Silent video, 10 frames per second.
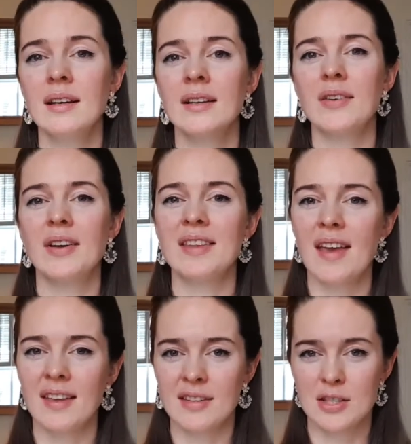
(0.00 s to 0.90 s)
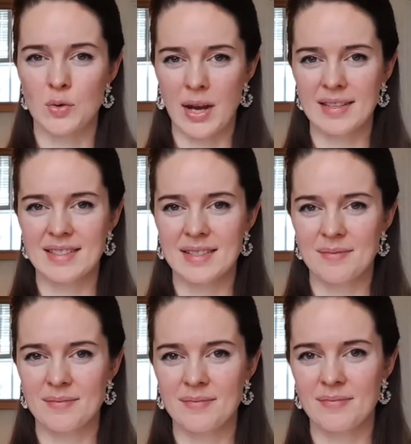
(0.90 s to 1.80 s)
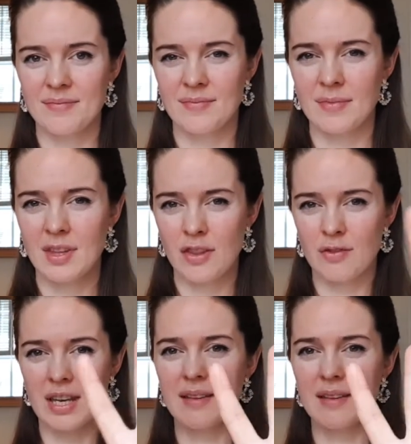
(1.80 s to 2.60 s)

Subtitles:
look at the inner strengths. 3